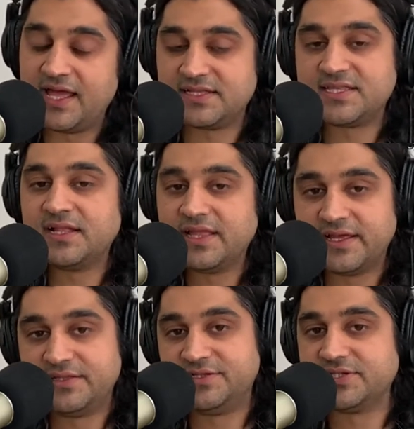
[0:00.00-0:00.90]
it's not
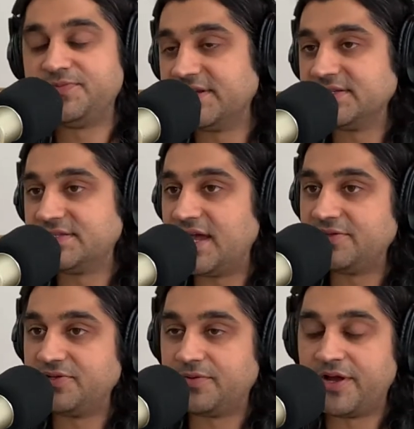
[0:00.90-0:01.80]
like just because it's
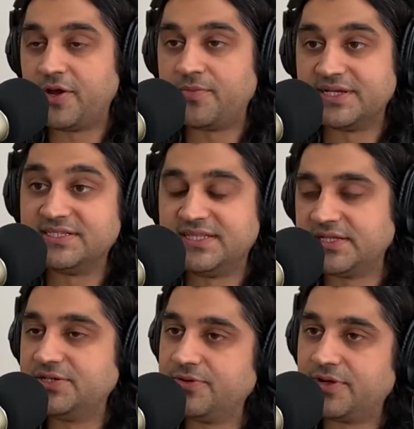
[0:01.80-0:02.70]
tattooed on my arm, I
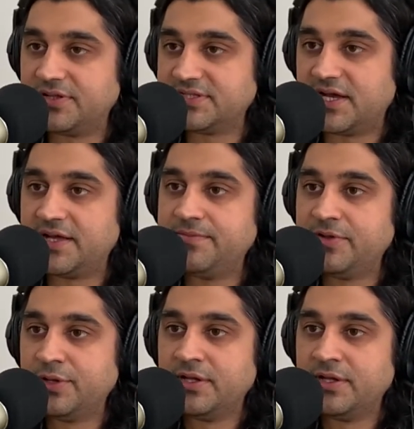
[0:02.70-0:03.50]
stick to it all the time.